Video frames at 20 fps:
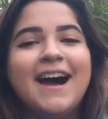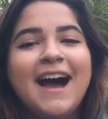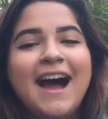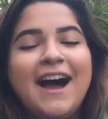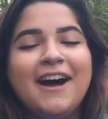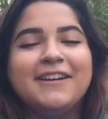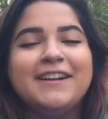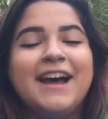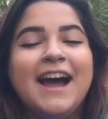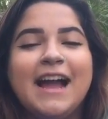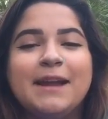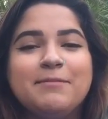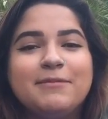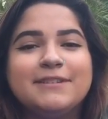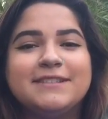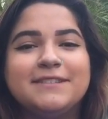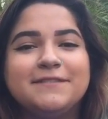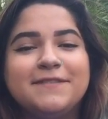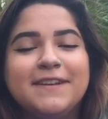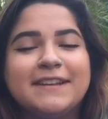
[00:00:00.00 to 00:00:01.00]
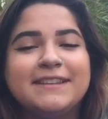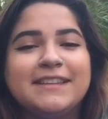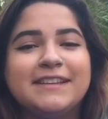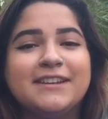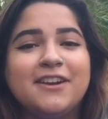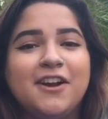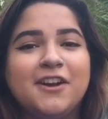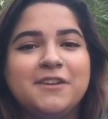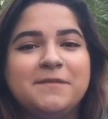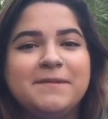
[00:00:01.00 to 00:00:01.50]
How do hybrids affect the
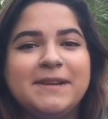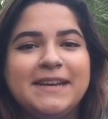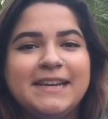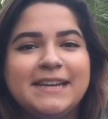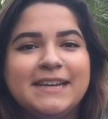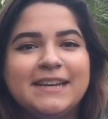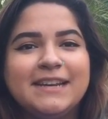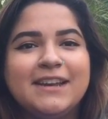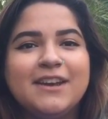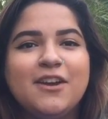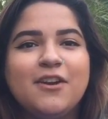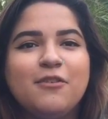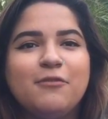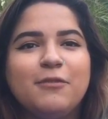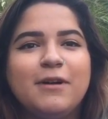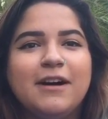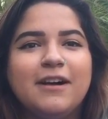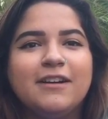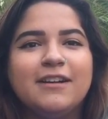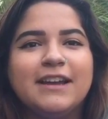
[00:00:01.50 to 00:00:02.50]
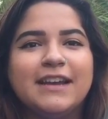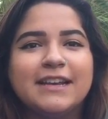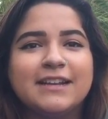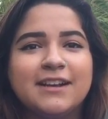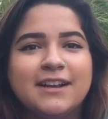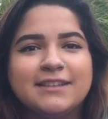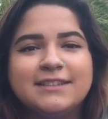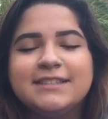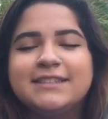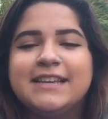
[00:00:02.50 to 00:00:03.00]
economy? Well, it
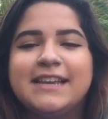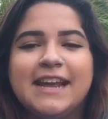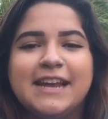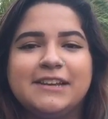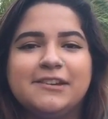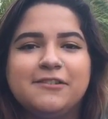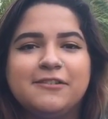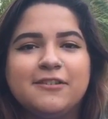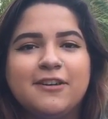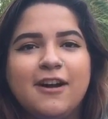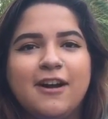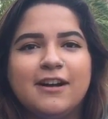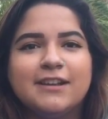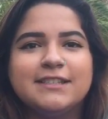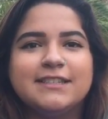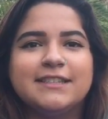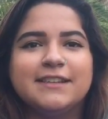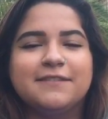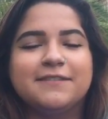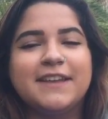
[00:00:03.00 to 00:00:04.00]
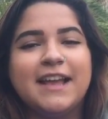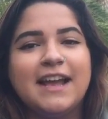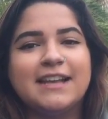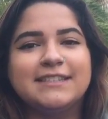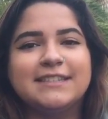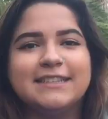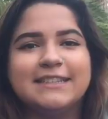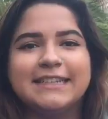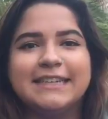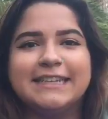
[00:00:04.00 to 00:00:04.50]
cuts the annual cost of
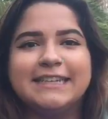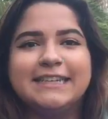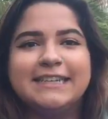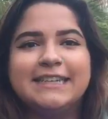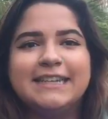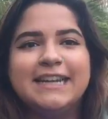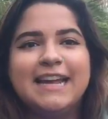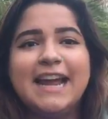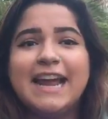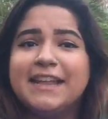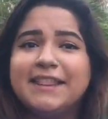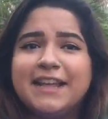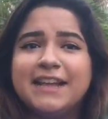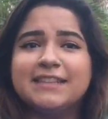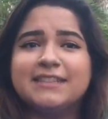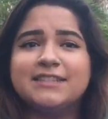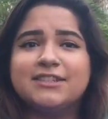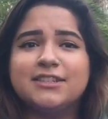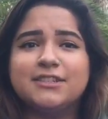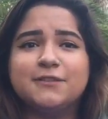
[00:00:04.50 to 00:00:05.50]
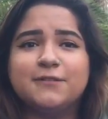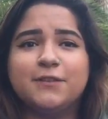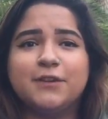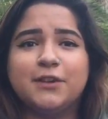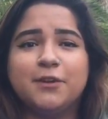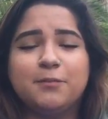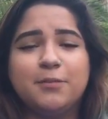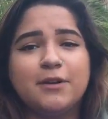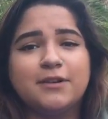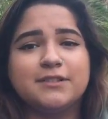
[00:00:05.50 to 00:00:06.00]
gasoline, and that's just for
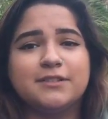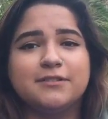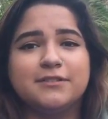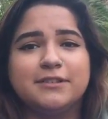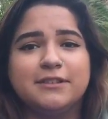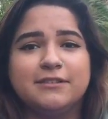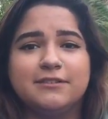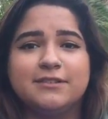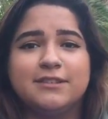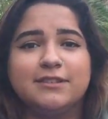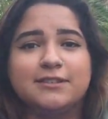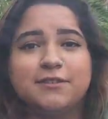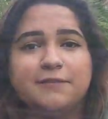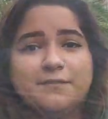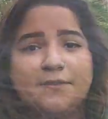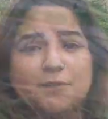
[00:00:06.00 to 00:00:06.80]
your personal usage of